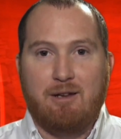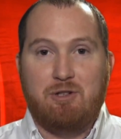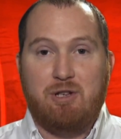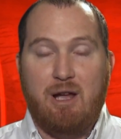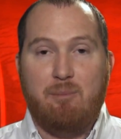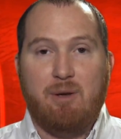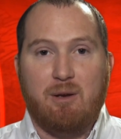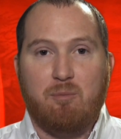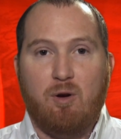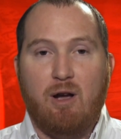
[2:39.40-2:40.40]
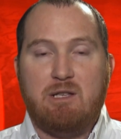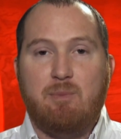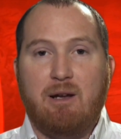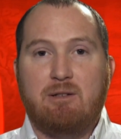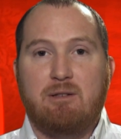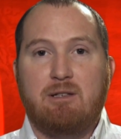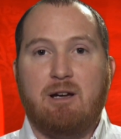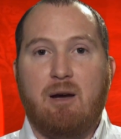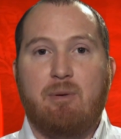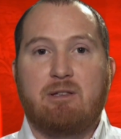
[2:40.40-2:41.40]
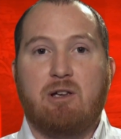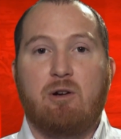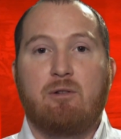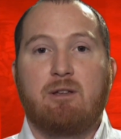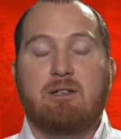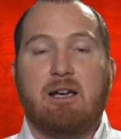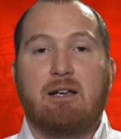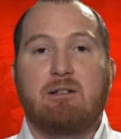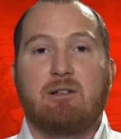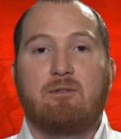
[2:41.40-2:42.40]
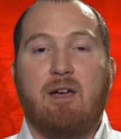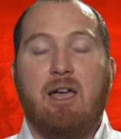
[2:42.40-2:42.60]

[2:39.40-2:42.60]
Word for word: Champion prospect to the top has earned the title of